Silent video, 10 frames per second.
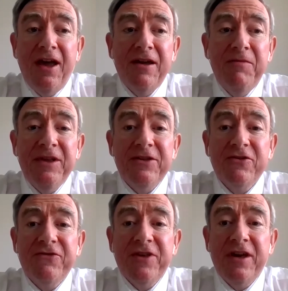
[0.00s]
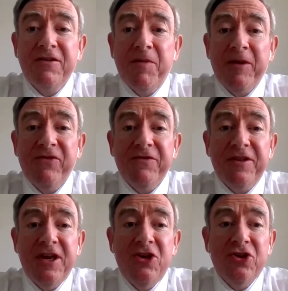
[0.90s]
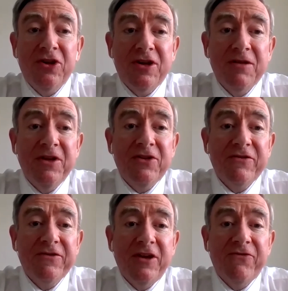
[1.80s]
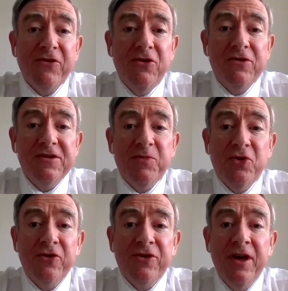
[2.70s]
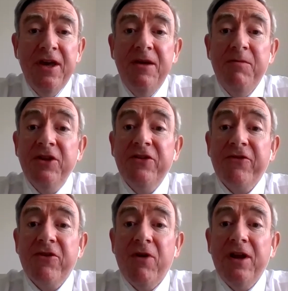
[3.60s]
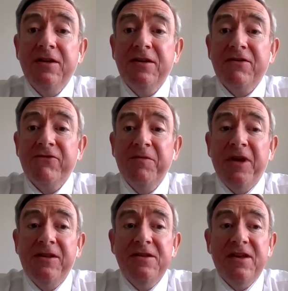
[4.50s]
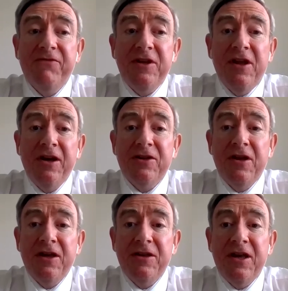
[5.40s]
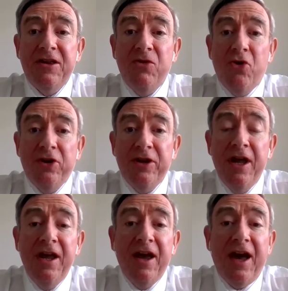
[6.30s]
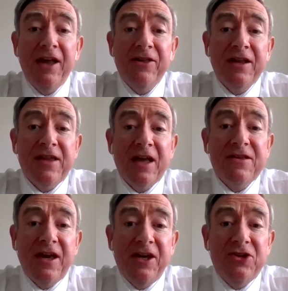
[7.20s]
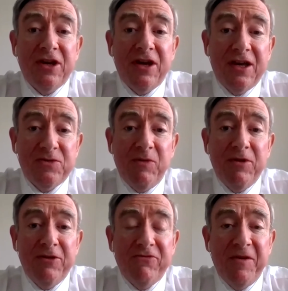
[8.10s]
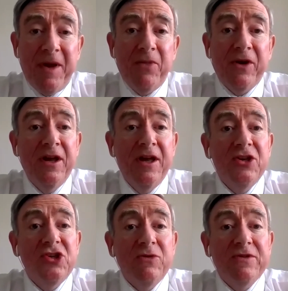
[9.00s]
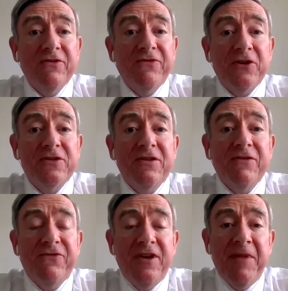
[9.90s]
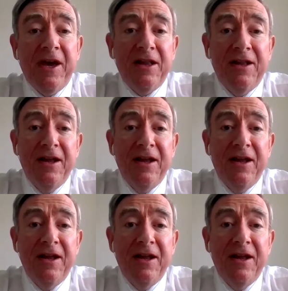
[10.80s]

Minister of State at the Department of the Taoiseach, Minister of State for Youth and Sport, Minister for the Gaeltacht from 1979 to 1981. And at that stage, as we will remember, she was the first female